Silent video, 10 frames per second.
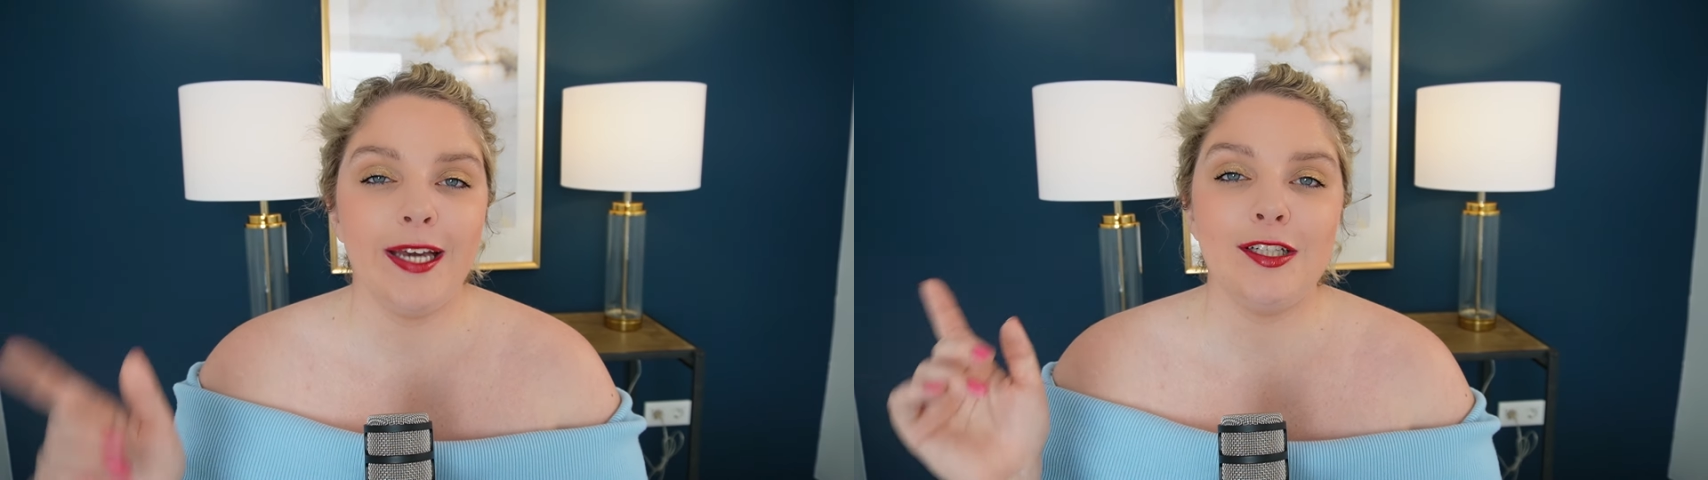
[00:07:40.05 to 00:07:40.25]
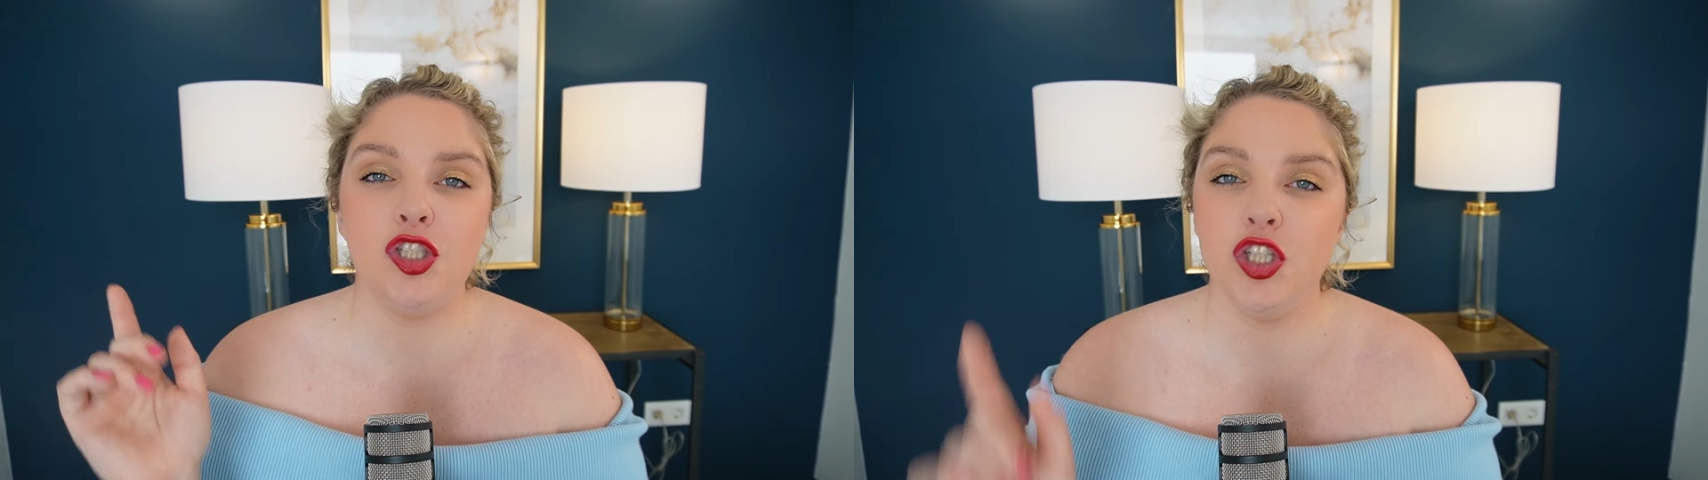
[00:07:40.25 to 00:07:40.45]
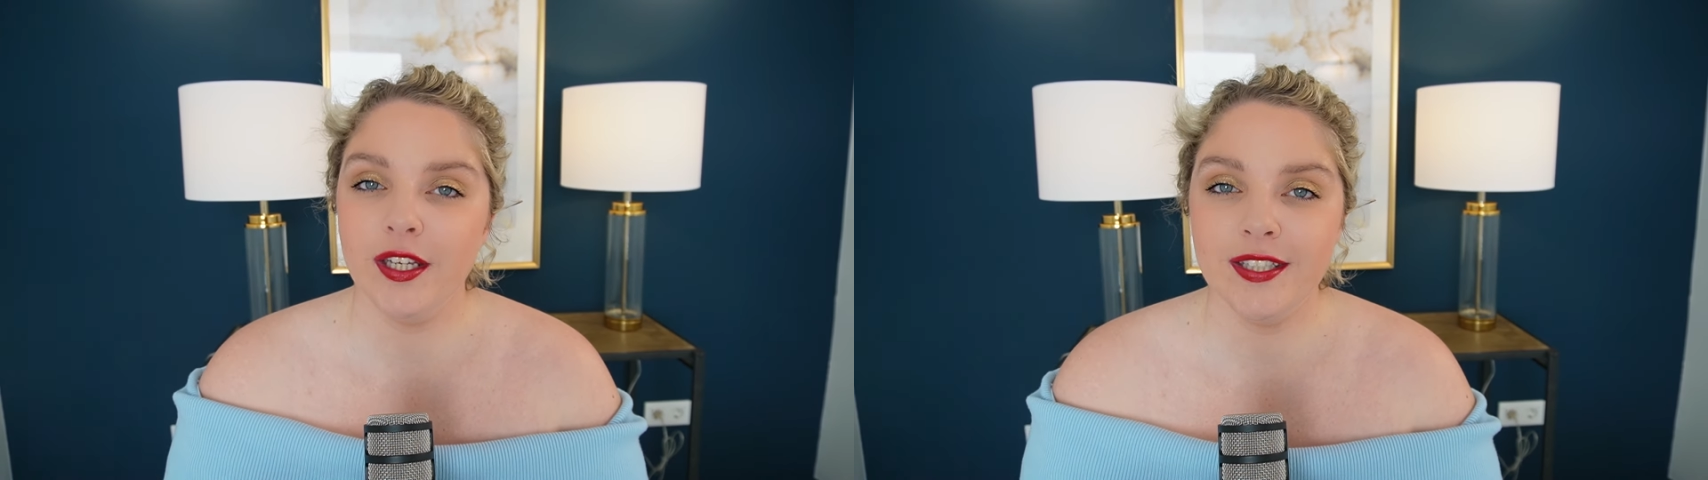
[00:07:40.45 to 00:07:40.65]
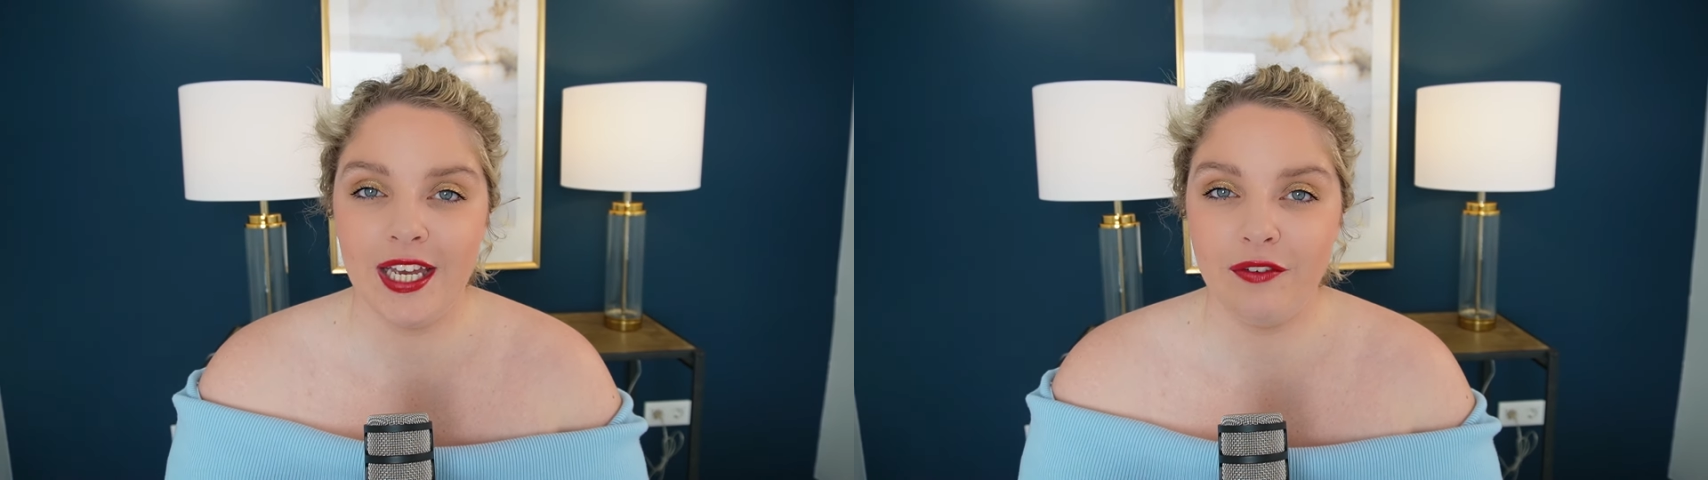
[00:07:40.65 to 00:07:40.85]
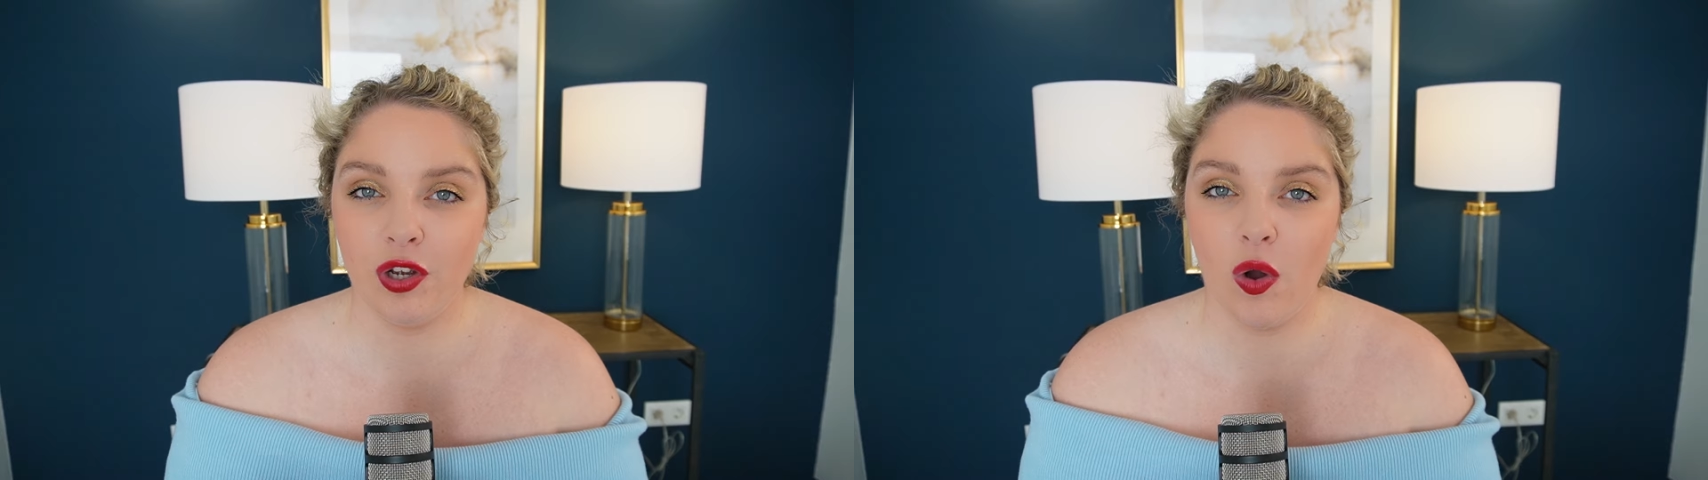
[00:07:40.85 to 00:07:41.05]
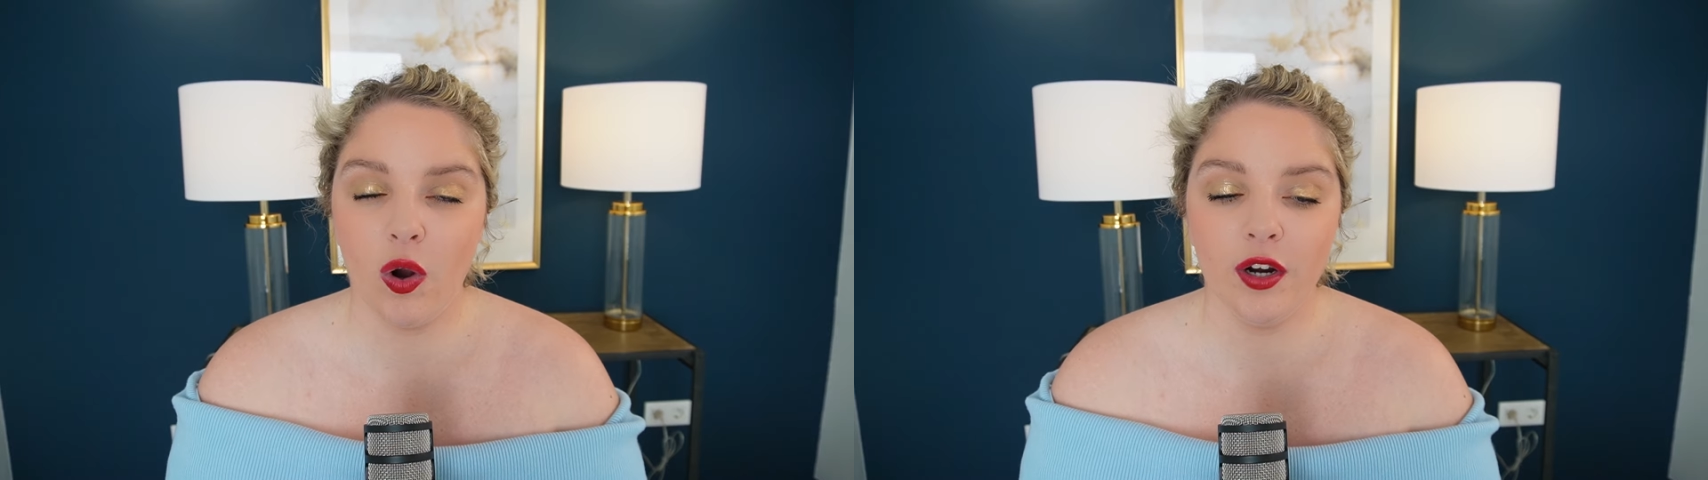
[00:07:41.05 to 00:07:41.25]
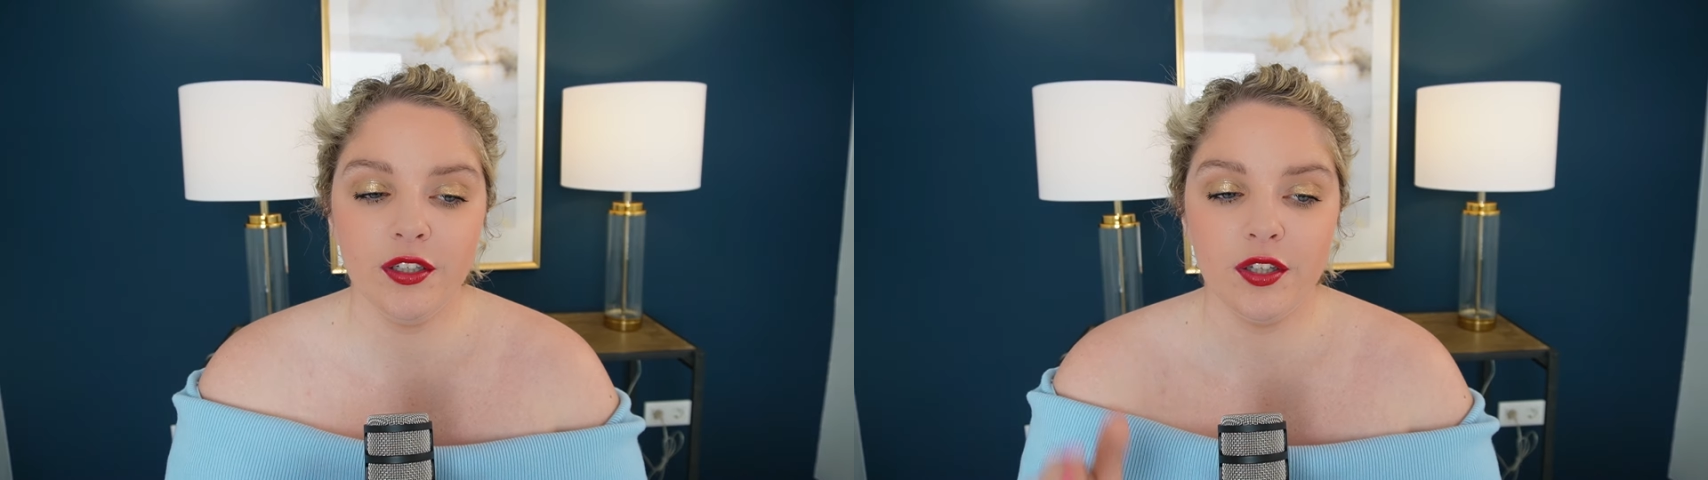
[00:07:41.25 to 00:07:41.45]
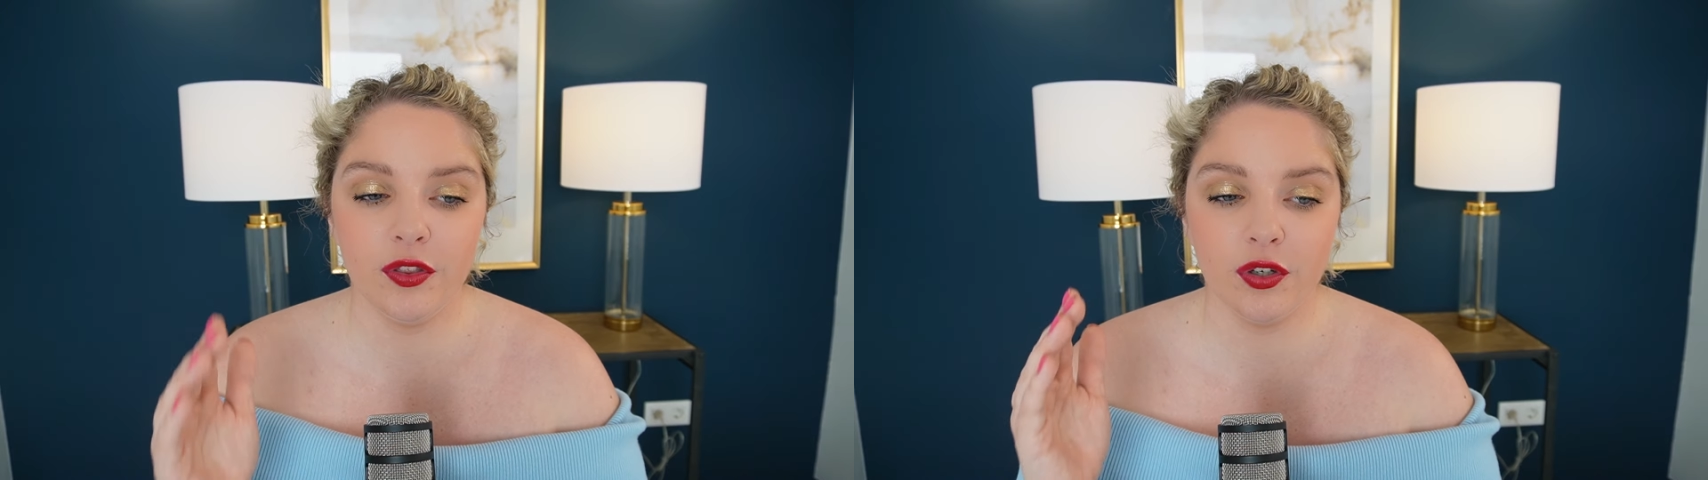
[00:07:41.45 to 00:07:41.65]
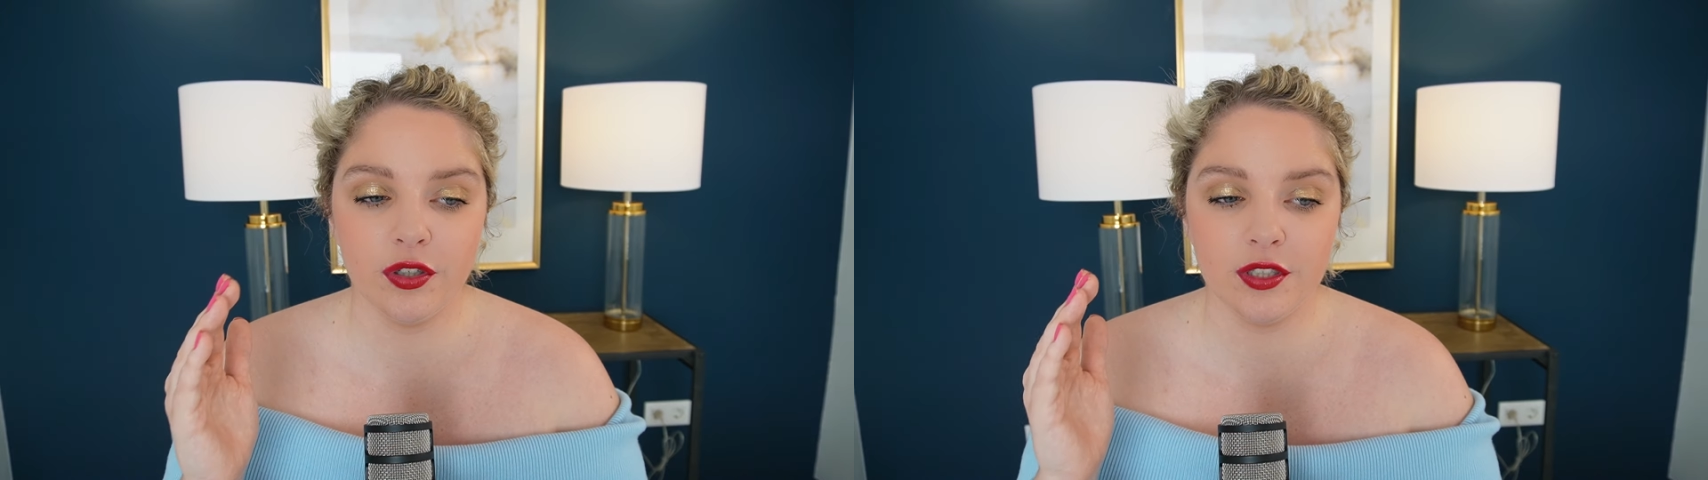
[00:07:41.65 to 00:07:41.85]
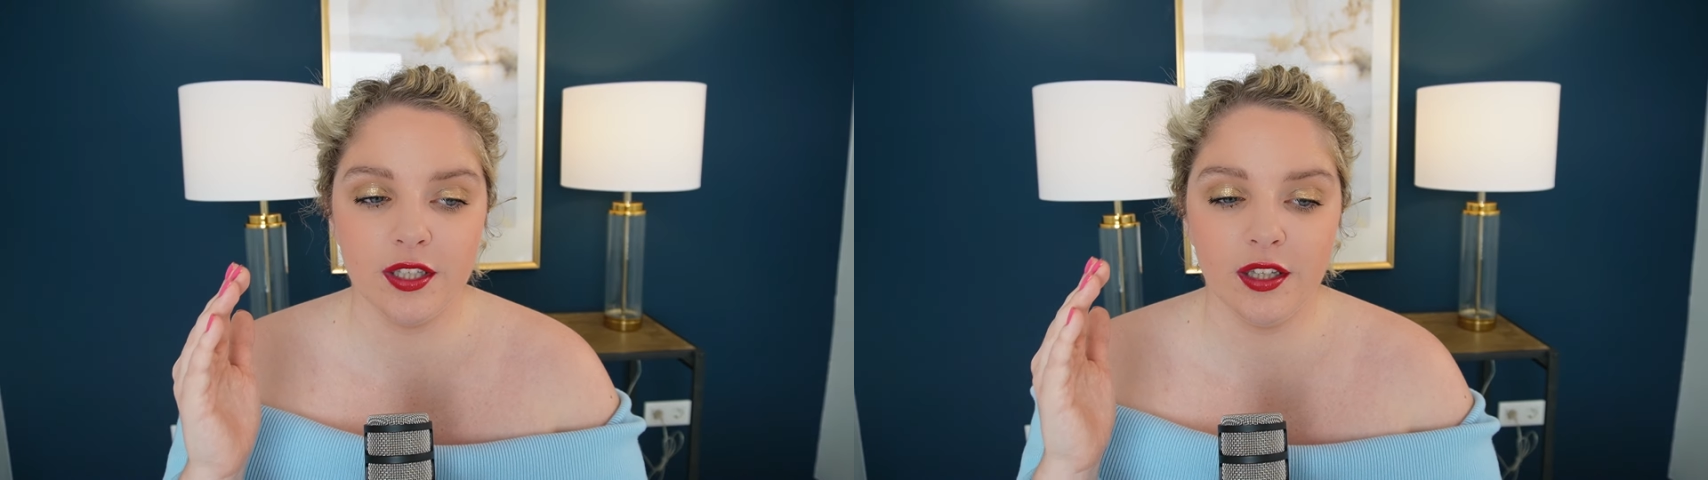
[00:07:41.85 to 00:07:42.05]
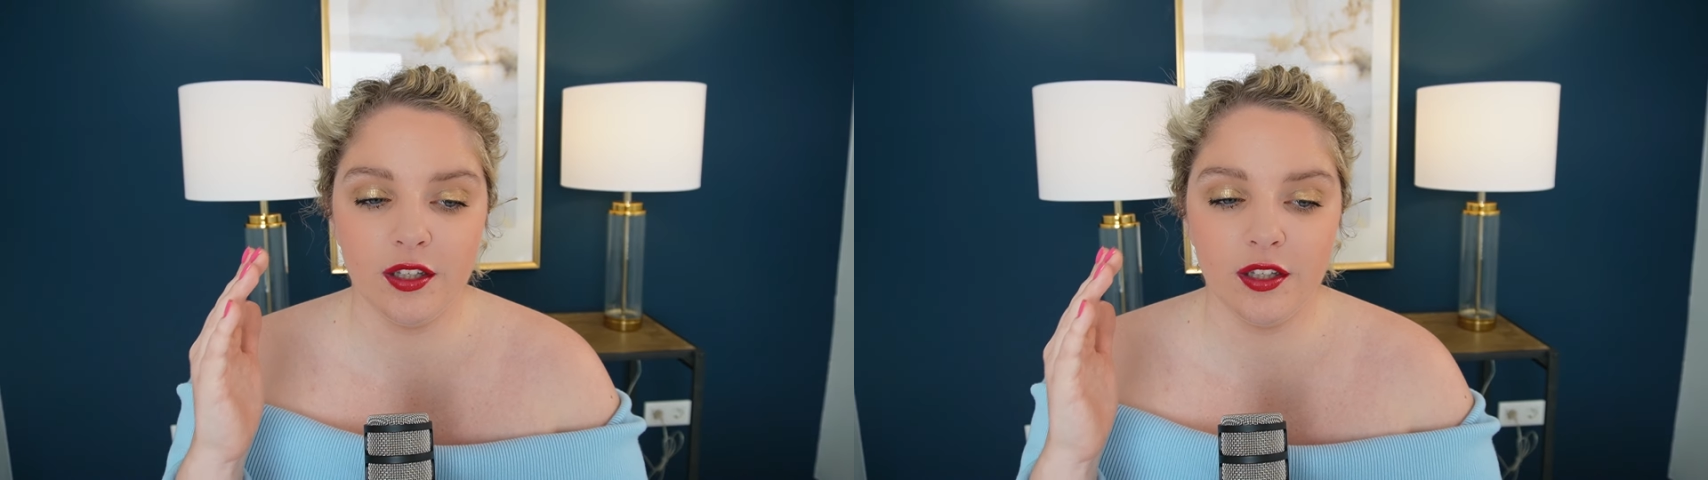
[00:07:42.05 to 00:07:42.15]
I just hit record, there's,